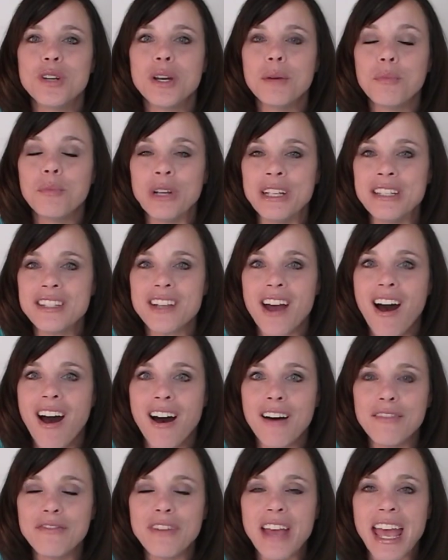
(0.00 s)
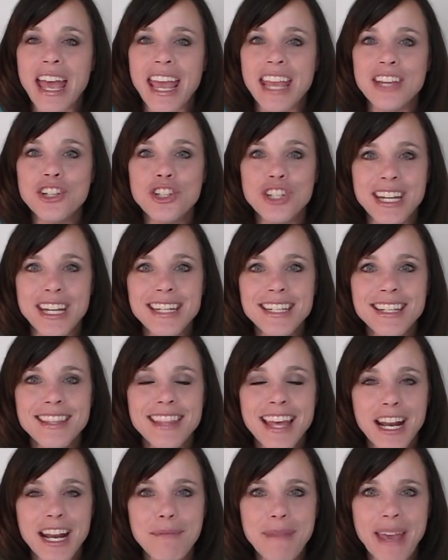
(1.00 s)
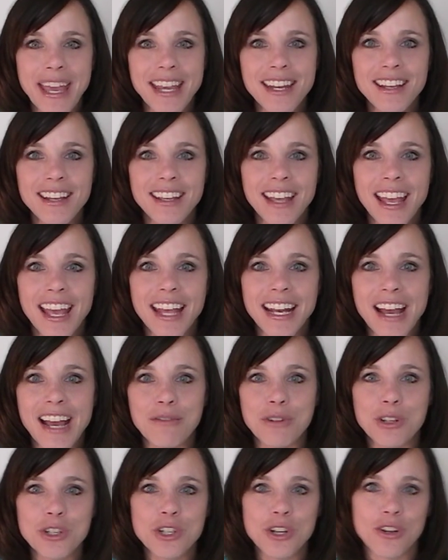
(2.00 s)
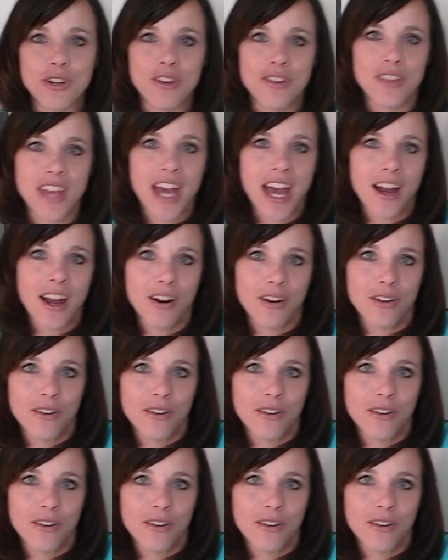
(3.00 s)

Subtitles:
You can print off a sheet that I made, and I will show you that